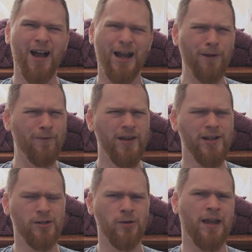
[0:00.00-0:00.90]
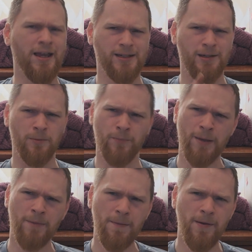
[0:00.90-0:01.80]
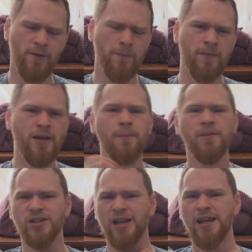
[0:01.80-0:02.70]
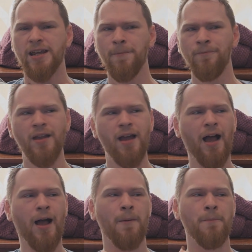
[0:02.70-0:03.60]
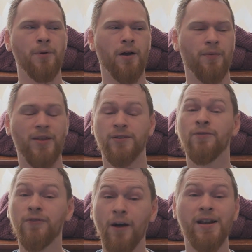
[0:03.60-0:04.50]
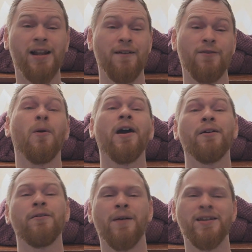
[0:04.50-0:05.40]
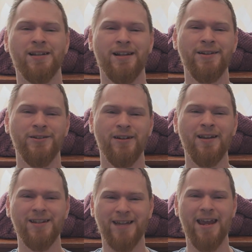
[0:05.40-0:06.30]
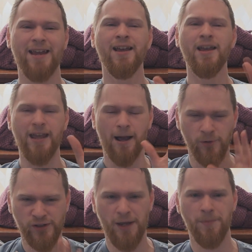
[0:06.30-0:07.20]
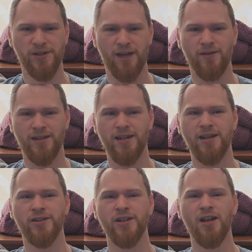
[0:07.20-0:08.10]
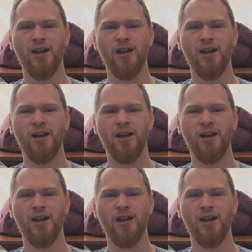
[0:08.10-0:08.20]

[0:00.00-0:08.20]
I don't think until the last little bit, maybe if I'm mistaken, um, but that's a very clever way of basically saying, yeah, we're set in the 70s,